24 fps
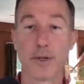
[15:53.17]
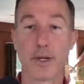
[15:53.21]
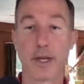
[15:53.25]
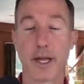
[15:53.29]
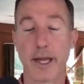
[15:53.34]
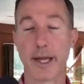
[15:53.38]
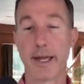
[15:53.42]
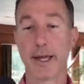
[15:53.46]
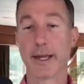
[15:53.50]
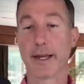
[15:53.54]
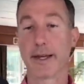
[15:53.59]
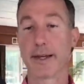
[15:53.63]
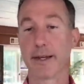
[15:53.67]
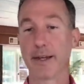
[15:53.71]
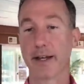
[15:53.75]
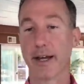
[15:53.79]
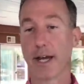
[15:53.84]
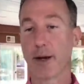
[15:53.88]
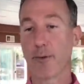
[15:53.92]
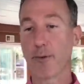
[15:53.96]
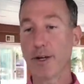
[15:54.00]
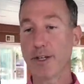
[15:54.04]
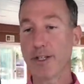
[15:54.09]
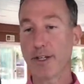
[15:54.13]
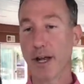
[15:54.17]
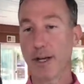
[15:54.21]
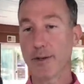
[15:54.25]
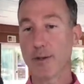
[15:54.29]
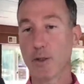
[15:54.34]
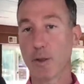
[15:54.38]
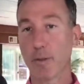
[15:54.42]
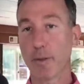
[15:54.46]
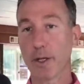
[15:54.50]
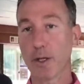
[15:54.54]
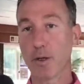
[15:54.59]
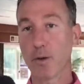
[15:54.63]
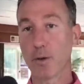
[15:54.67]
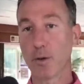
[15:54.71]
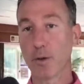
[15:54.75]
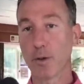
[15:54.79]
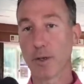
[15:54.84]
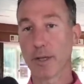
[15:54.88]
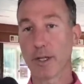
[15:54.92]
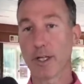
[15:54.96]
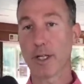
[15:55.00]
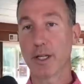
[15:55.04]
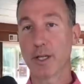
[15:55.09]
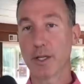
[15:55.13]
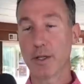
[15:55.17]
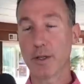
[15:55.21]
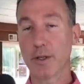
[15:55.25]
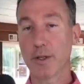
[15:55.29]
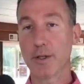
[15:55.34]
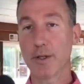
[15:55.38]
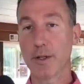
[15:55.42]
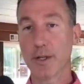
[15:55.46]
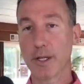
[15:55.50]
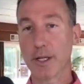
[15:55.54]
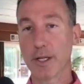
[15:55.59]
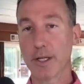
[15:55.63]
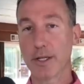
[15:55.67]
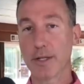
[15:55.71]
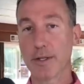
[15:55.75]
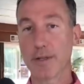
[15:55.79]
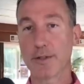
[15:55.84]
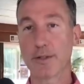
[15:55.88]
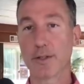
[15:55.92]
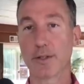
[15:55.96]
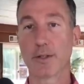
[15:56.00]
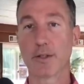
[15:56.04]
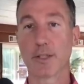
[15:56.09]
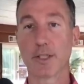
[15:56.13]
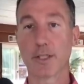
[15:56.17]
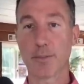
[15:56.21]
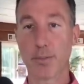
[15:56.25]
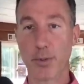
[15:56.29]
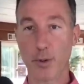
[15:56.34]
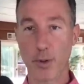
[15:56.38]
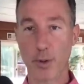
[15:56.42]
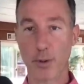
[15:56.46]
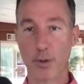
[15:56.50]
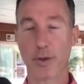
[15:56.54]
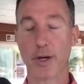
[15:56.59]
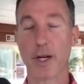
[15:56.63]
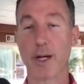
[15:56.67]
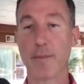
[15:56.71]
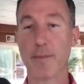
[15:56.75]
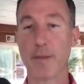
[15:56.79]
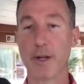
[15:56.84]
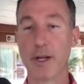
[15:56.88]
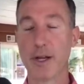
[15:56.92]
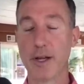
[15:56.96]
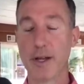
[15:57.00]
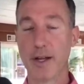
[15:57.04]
And I reached out to them. I go, look, here is this program.